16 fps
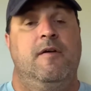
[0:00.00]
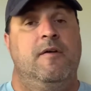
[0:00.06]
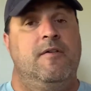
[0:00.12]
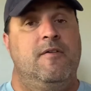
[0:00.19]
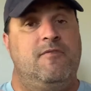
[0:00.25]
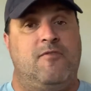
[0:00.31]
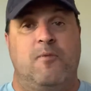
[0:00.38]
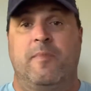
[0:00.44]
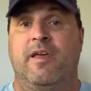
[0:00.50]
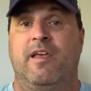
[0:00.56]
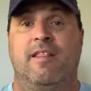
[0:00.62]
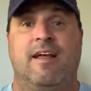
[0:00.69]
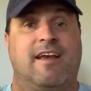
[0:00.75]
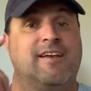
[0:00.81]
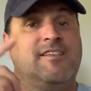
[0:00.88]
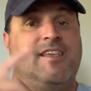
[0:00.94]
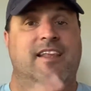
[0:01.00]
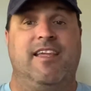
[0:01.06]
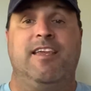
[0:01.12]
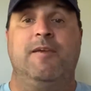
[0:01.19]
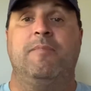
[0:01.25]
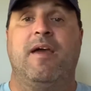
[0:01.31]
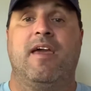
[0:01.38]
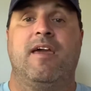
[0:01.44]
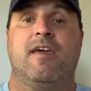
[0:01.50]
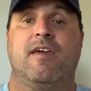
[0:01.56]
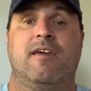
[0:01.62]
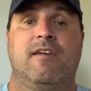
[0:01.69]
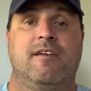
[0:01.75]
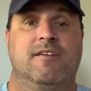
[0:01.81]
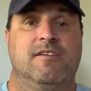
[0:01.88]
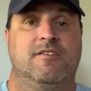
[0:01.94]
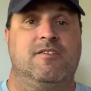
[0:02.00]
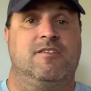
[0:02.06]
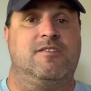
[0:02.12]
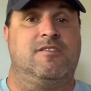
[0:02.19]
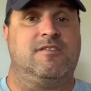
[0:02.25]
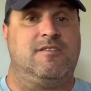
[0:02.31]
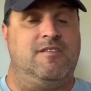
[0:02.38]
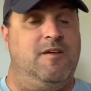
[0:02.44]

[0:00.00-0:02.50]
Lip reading: For me, like I said, eBay